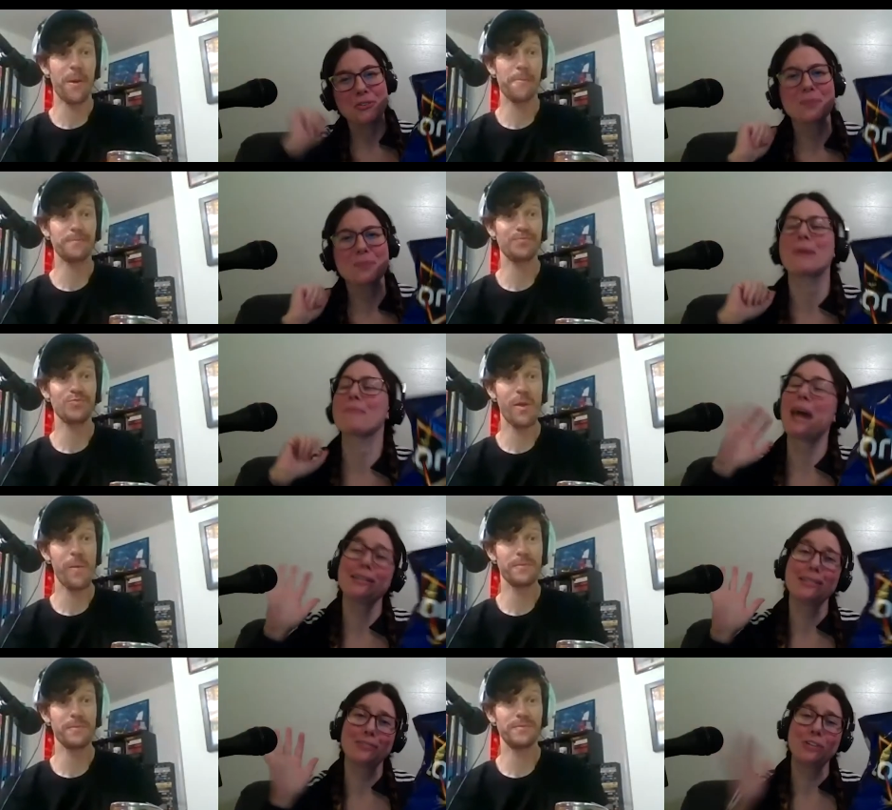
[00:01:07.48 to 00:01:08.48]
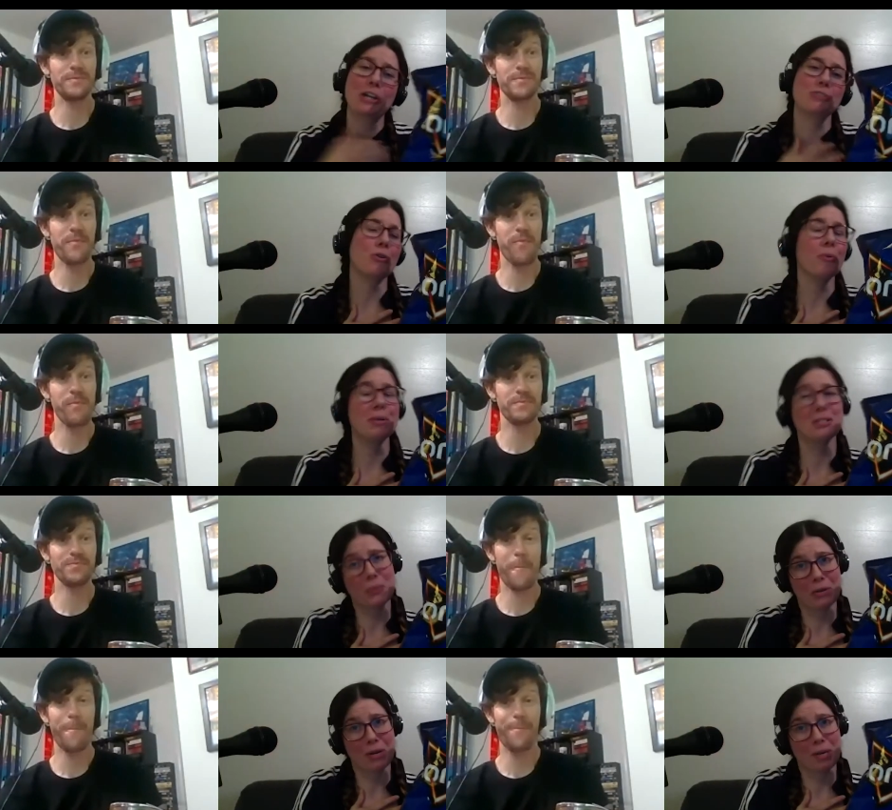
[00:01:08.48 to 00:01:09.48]
Speaker 1: but Cat Sajak is always a
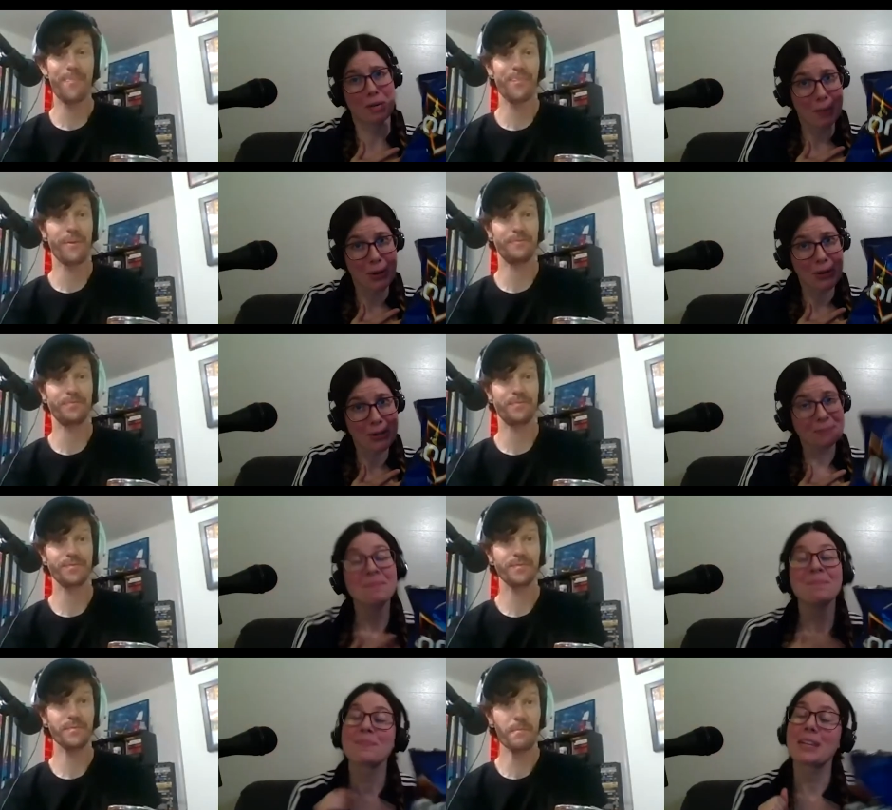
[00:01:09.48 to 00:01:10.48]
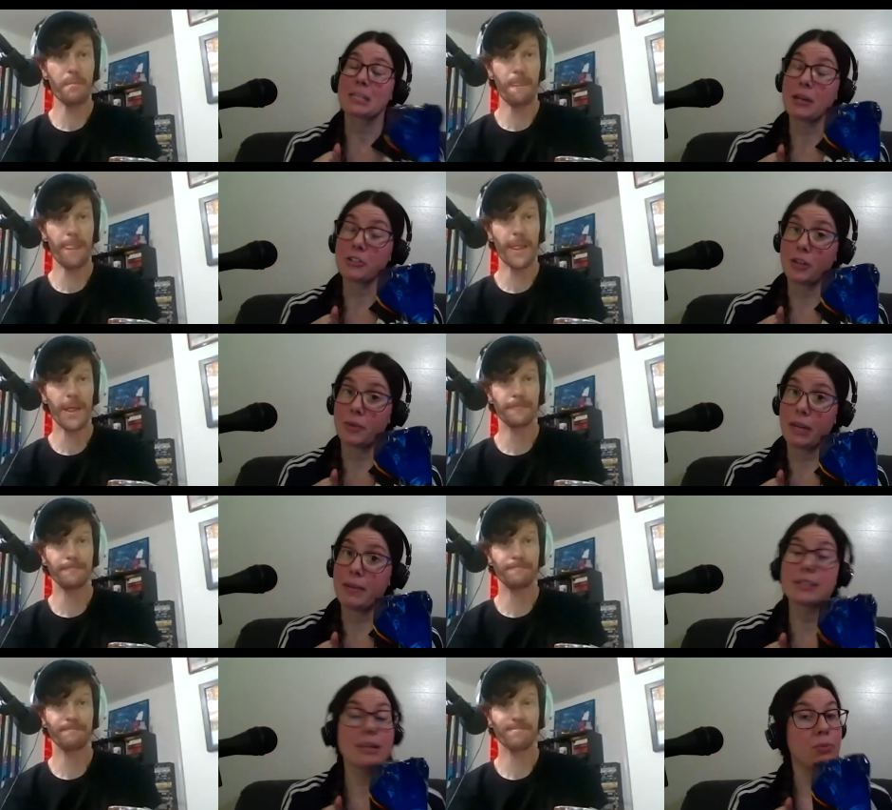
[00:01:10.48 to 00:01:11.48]
winner in my book, especially when he
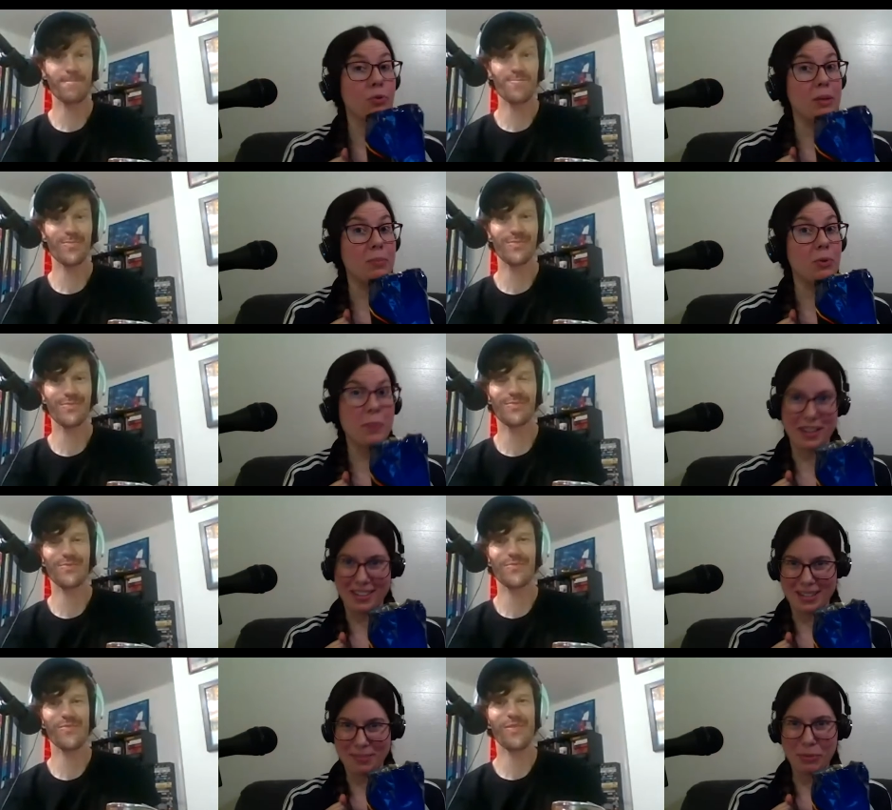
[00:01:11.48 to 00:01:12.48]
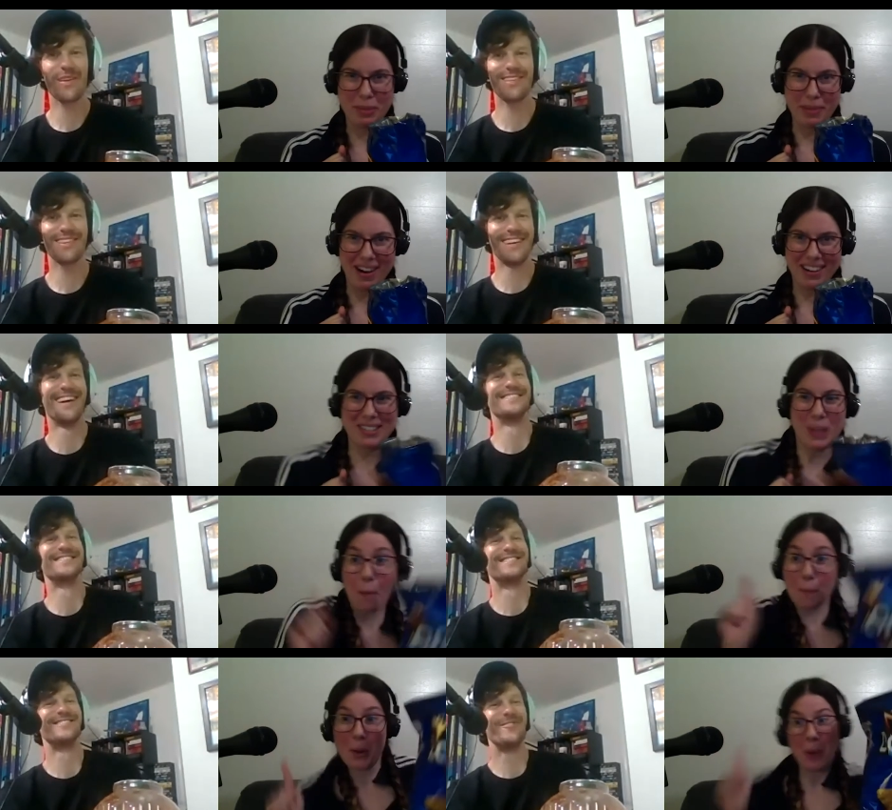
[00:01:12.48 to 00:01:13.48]
makes a poopy in his poopy box.
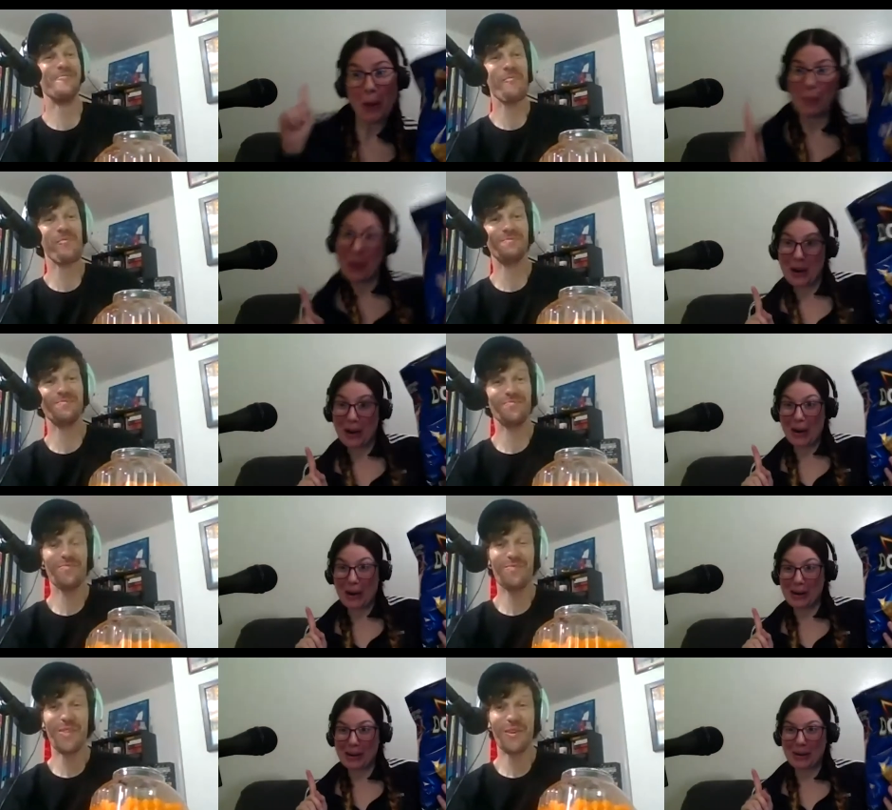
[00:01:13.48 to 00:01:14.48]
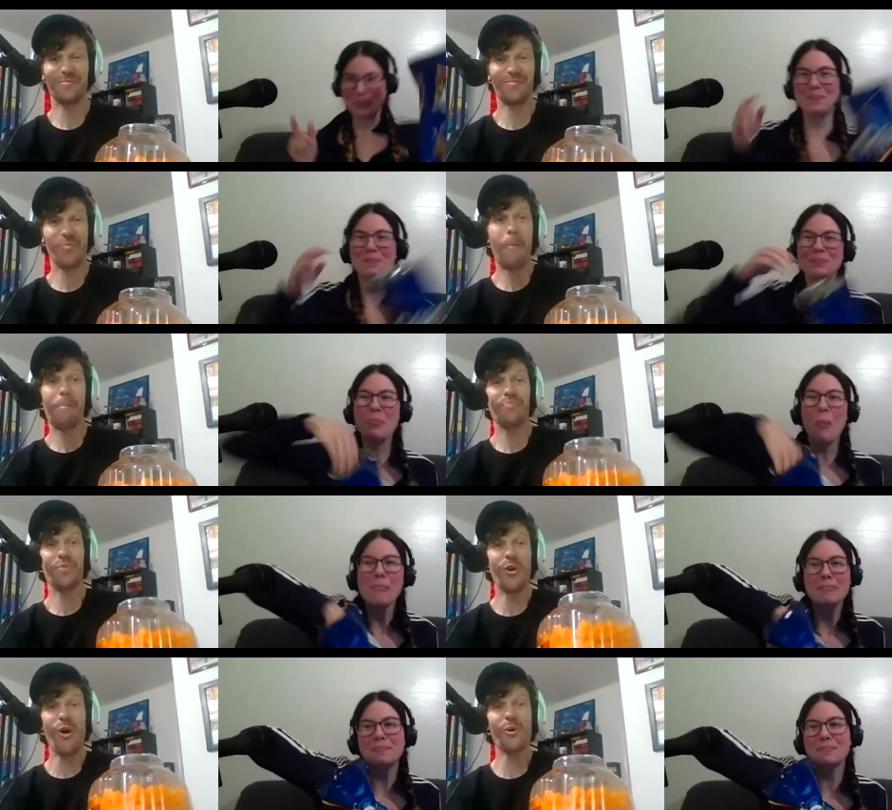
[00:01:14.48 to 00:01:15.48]
Speaker 2: Pew, pew, pew.
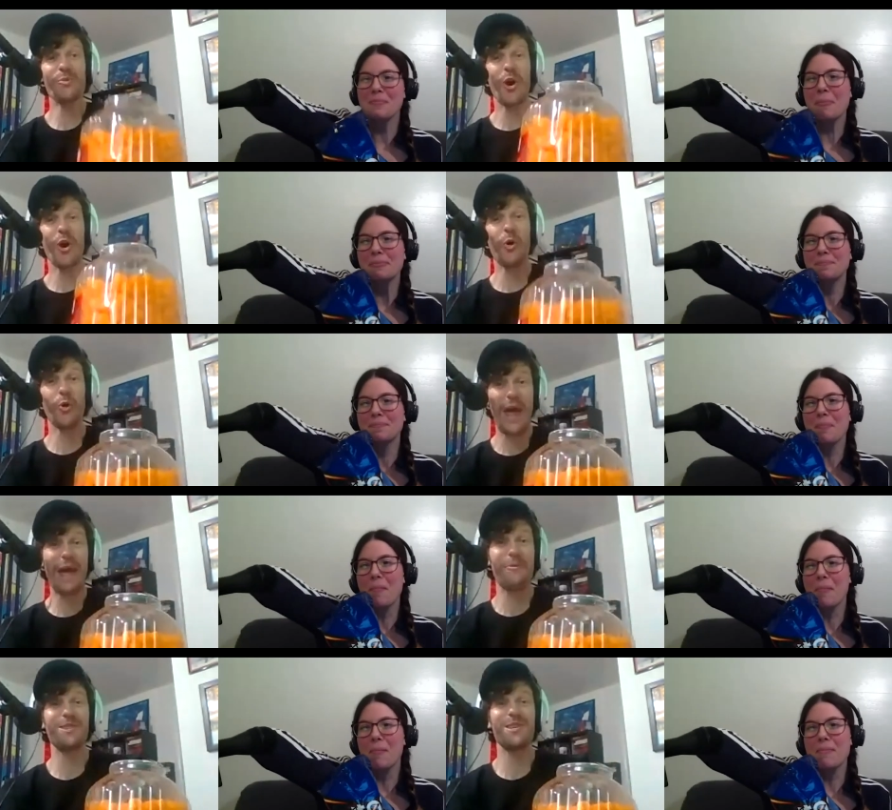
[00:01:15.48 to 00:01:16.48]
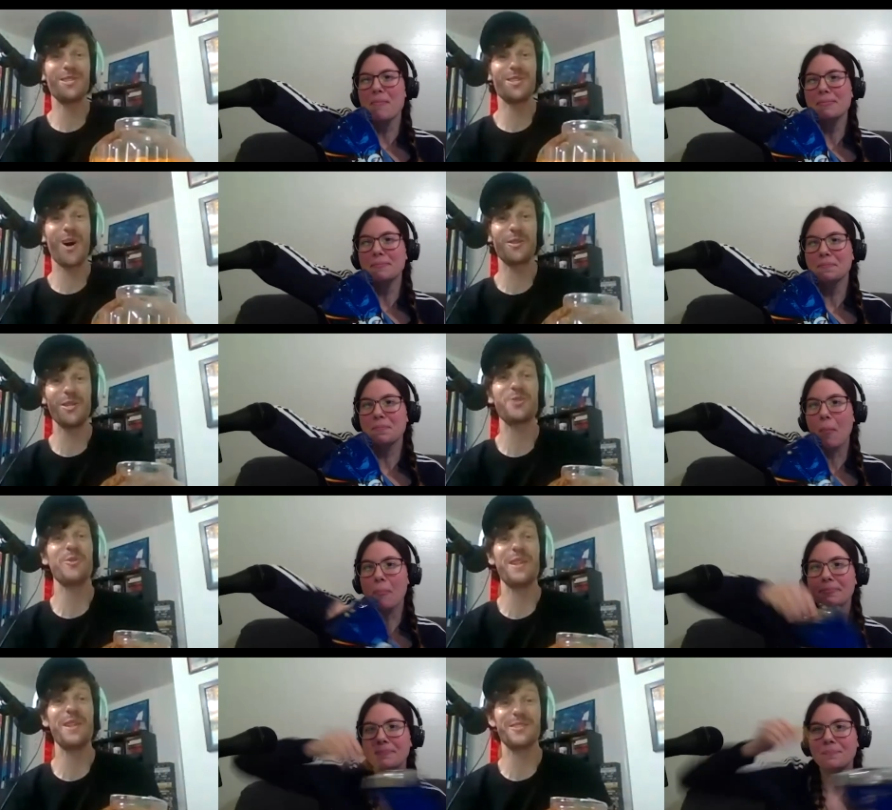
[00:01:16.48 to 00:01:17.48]
You know what would go great with these salty
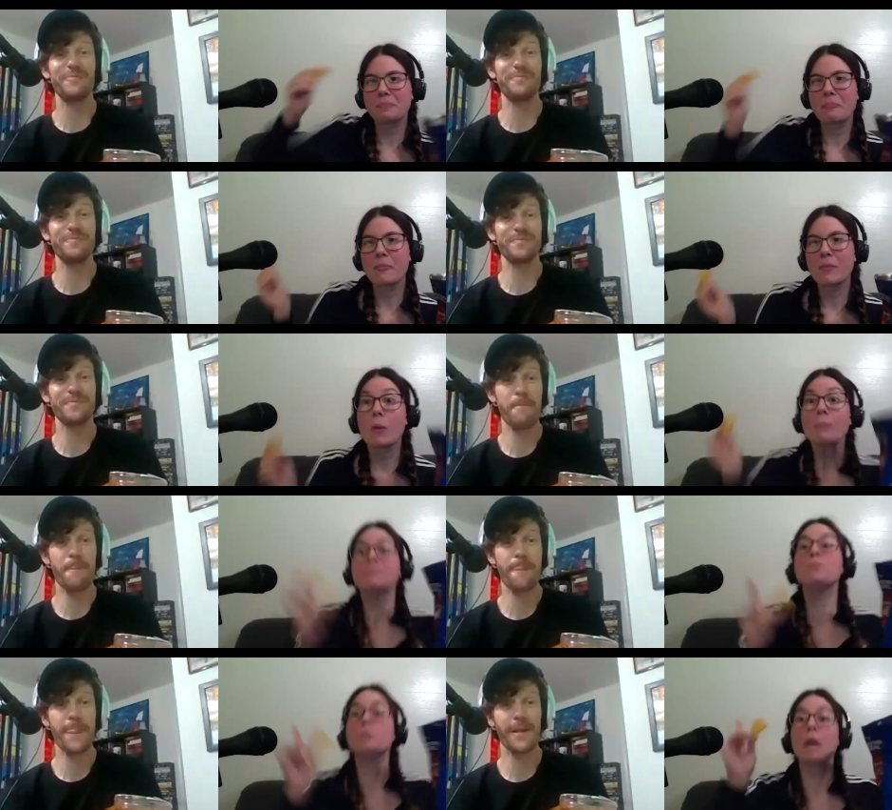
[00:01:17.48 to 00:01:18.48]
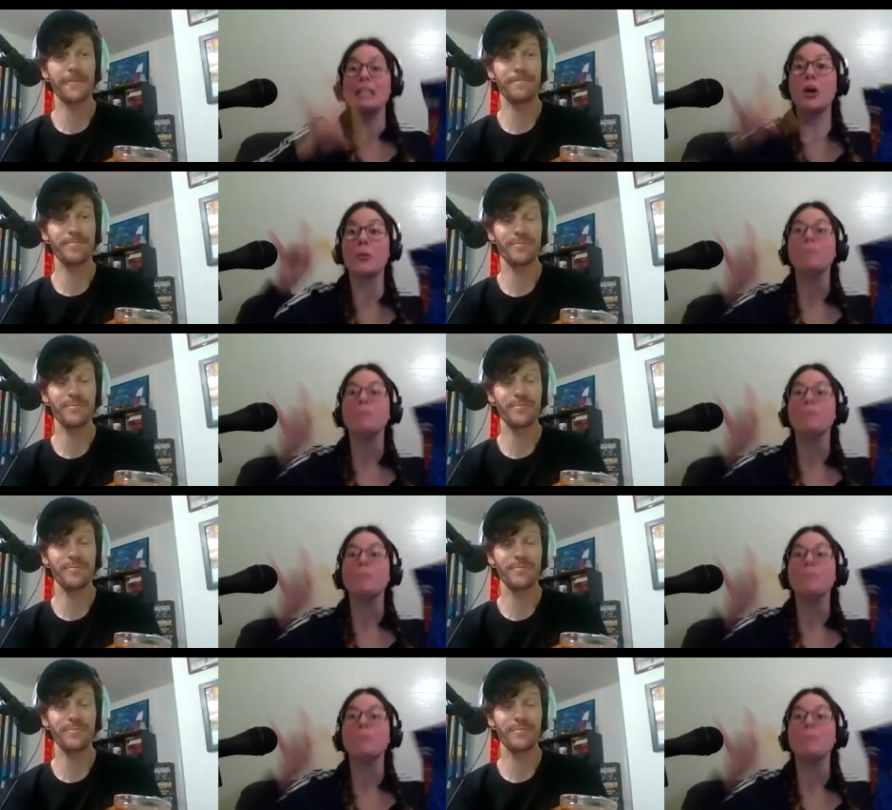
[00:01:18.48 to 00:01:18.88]
treats? I know,